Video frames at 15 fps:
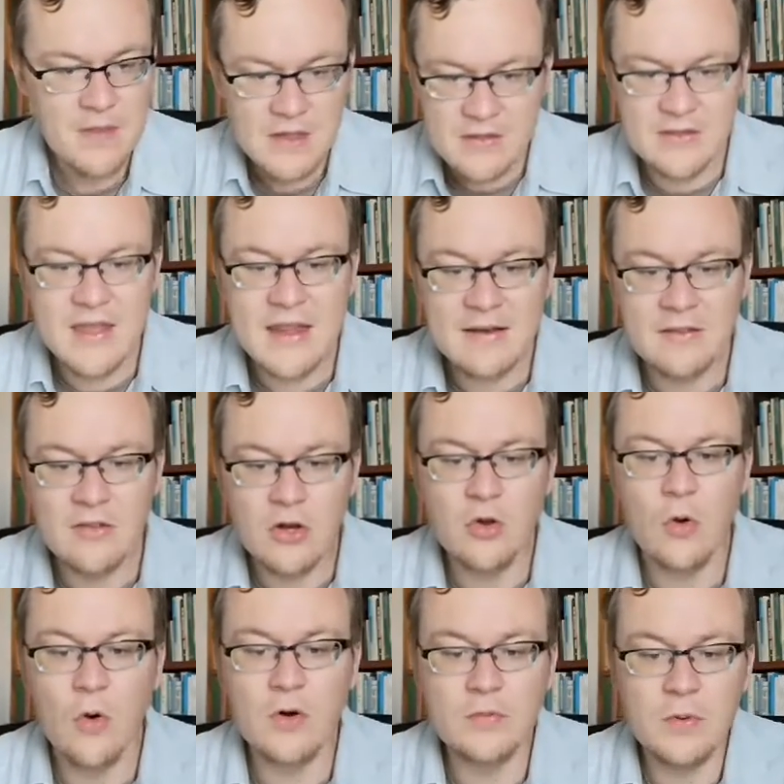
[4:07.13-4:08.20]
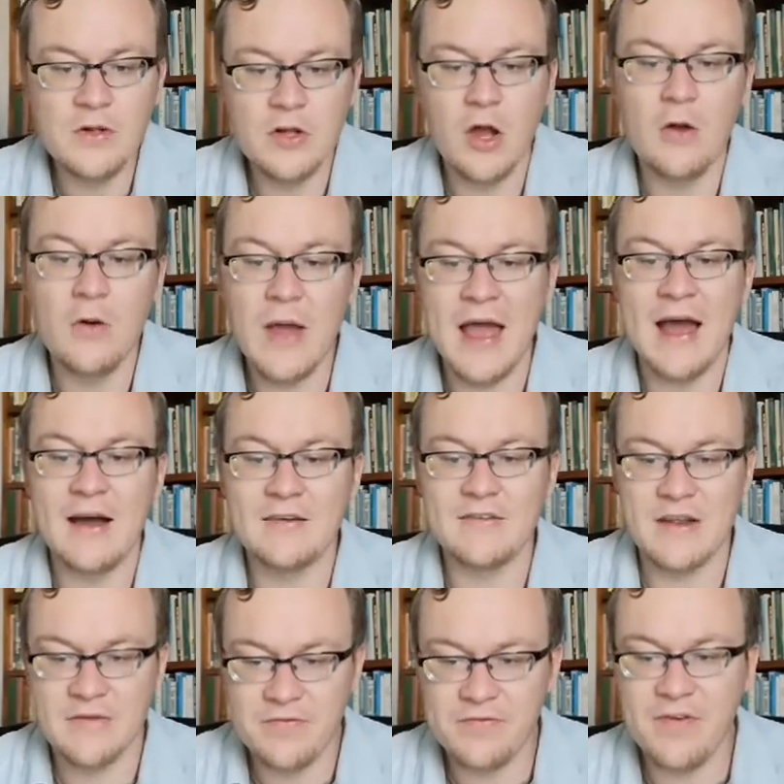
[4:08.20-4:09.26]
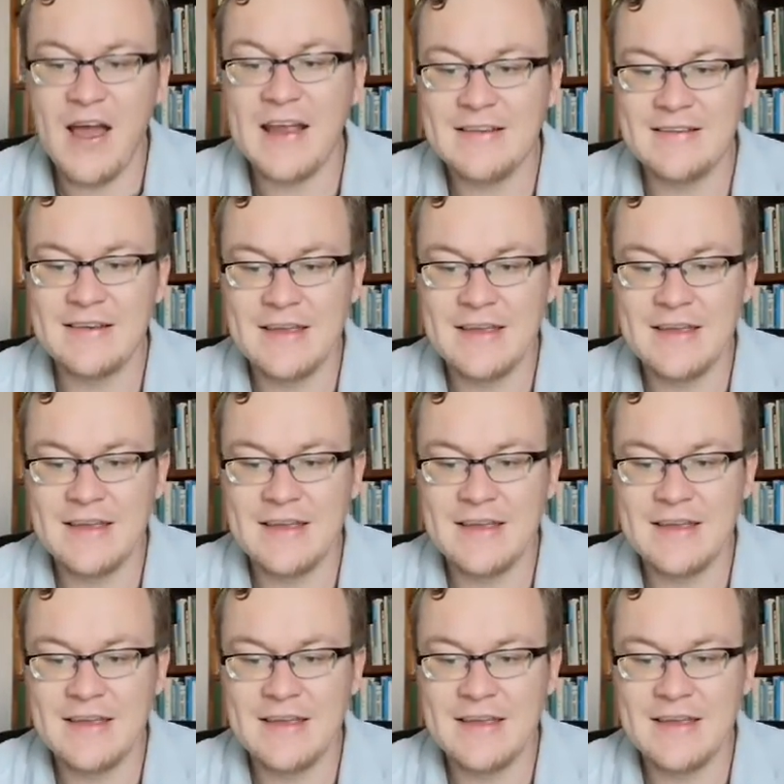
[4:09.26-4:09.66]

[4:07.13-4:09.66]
Then the Lord will go out and fight